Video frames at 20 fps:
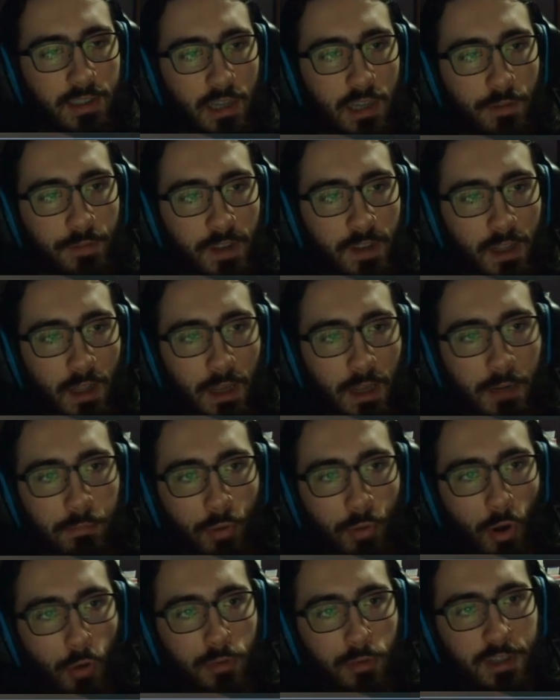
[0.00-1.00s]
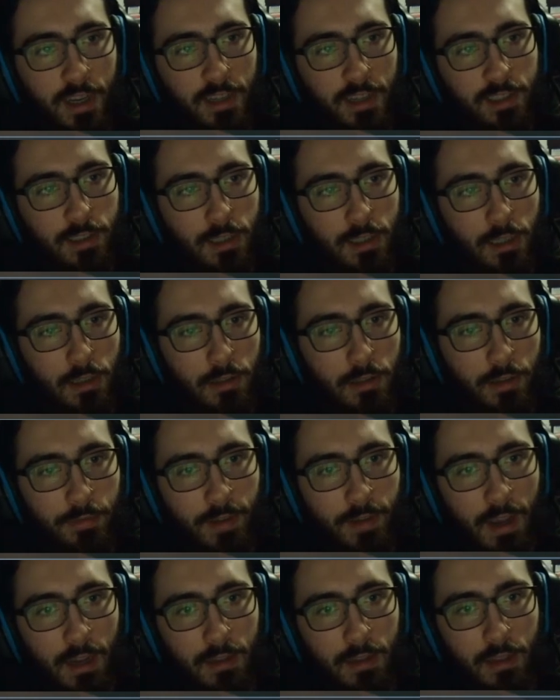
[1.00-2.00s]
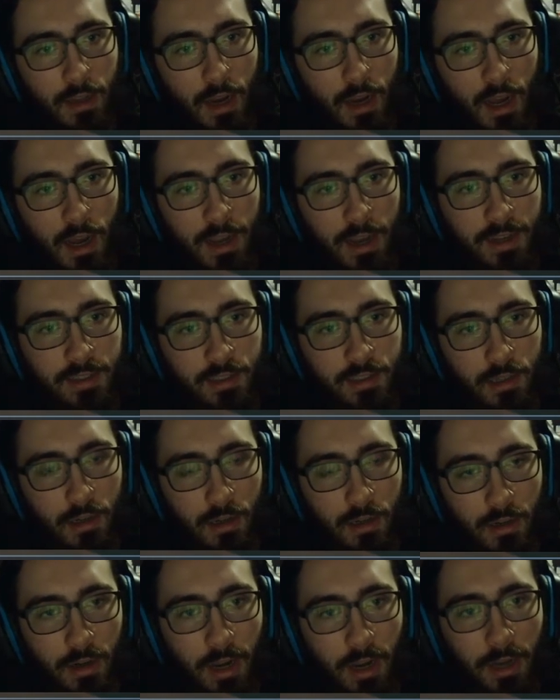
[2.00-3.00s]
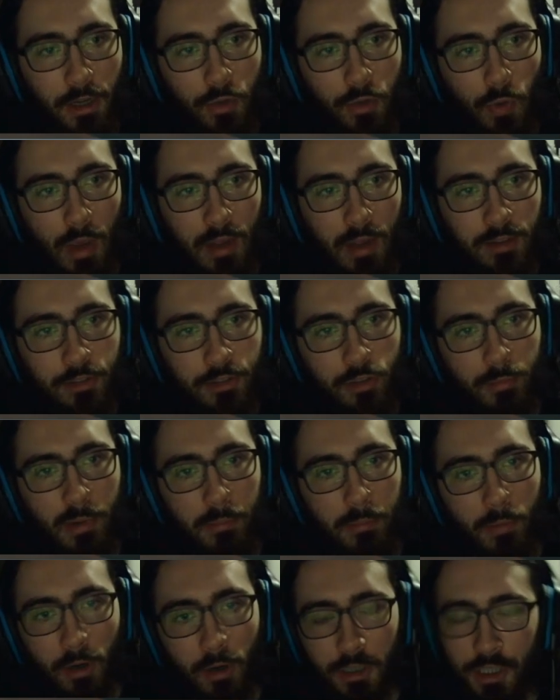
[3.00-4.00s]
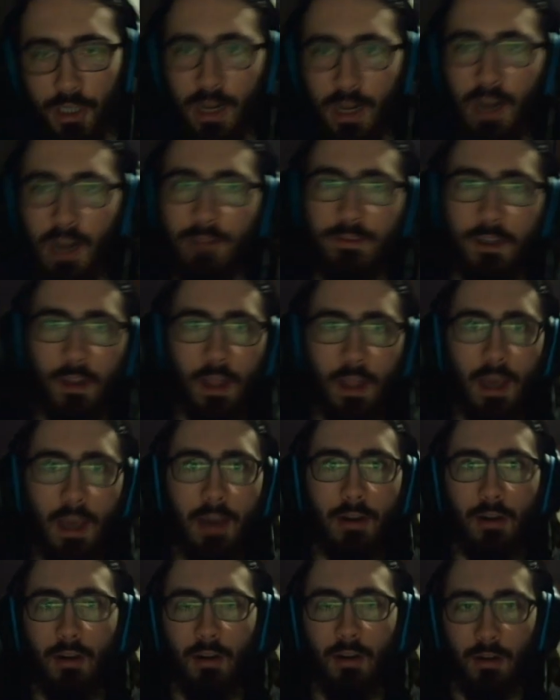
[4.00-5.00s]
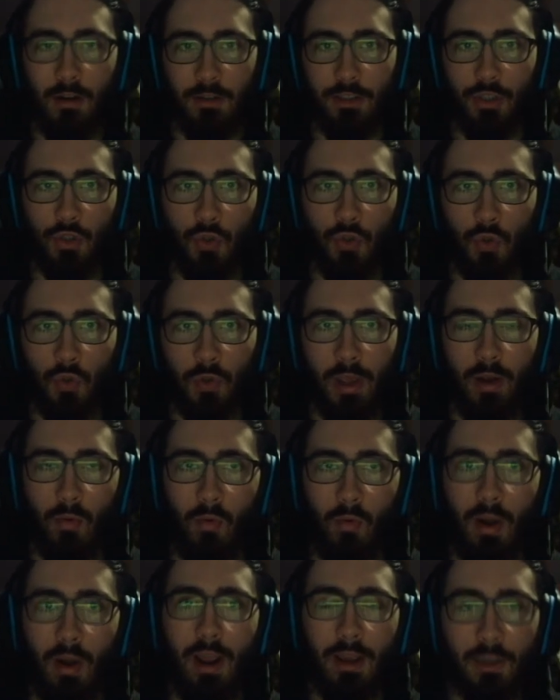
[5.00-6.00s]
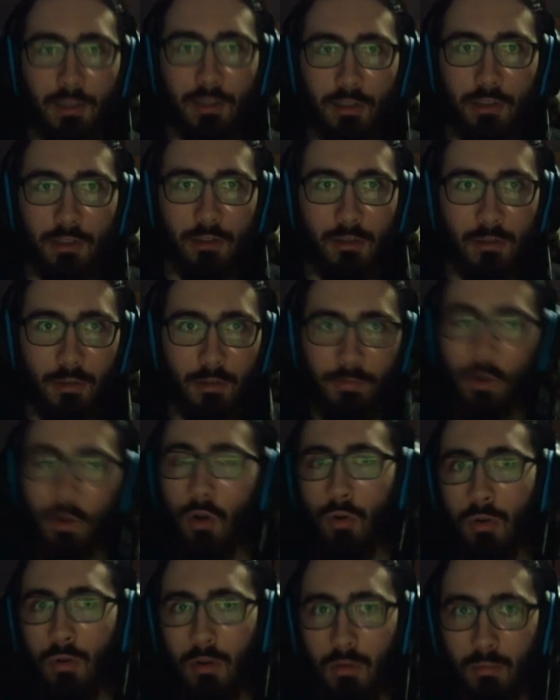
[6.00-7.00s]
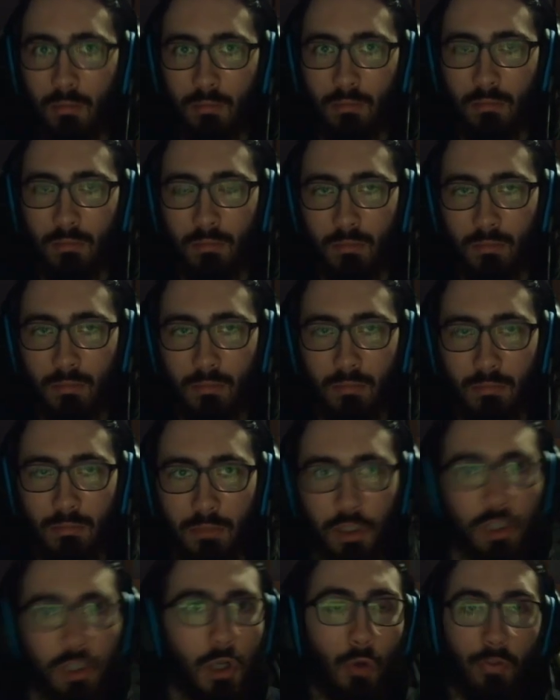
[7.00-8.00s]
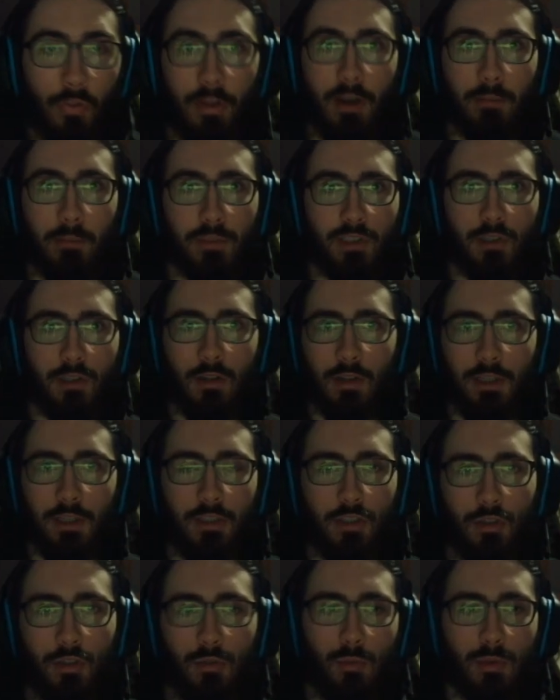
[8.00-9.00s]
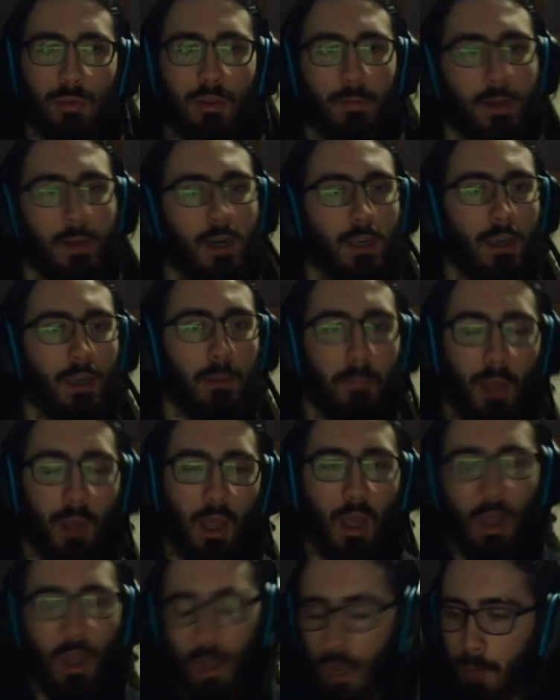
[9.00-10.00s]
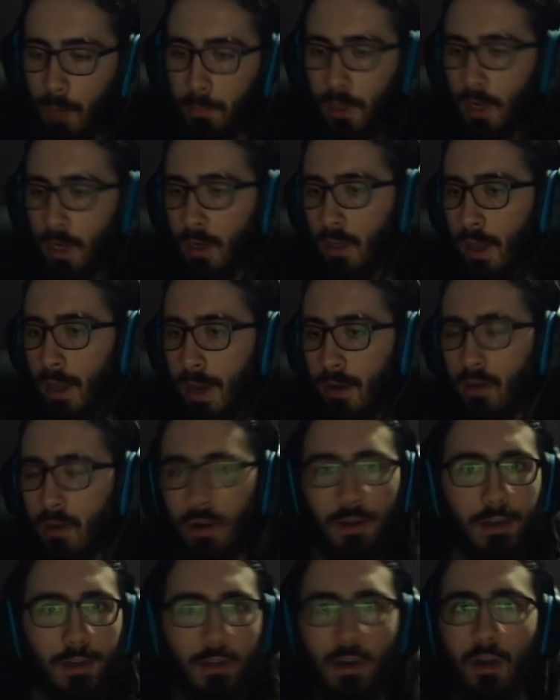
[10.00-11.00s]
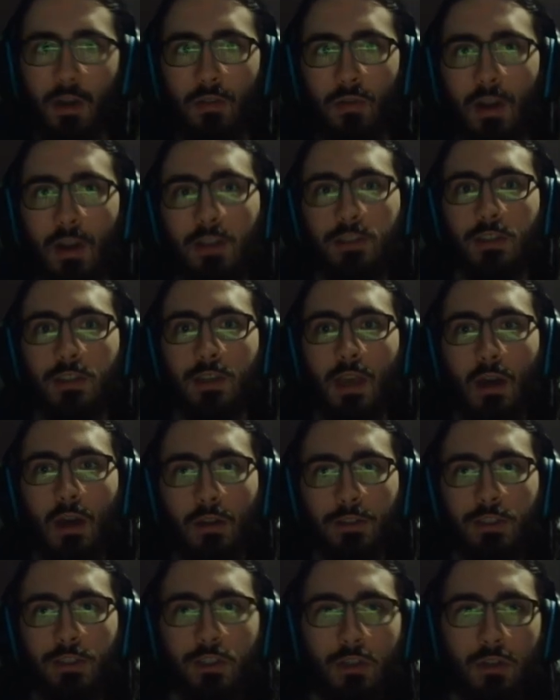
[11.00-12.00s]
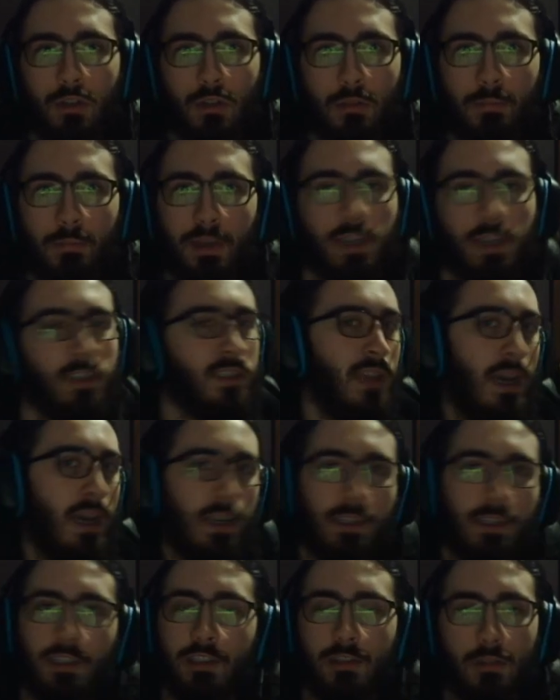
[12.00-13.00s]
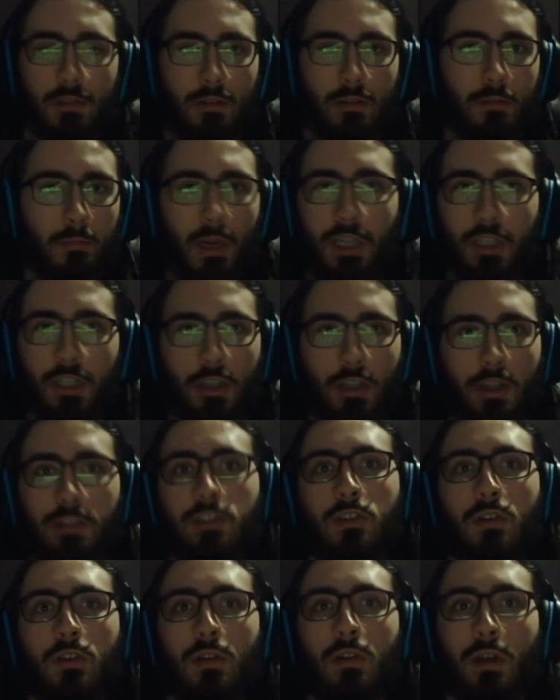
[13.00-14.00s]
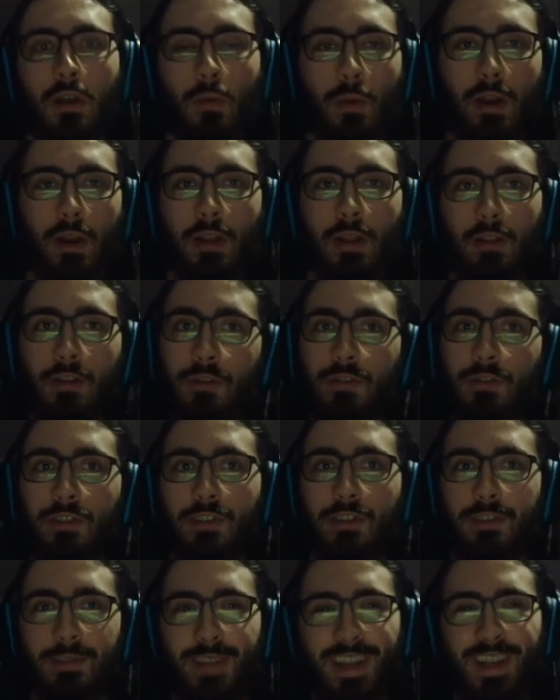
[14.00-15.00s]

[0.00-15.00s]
I feel like protesting the fact that I, as an NU council member, should have to ladder to get reqs to vote, to show that I'm still in tune with the metagame, I'm gonna ladder on a non-reqs account. Because that is much less annoying when I lose.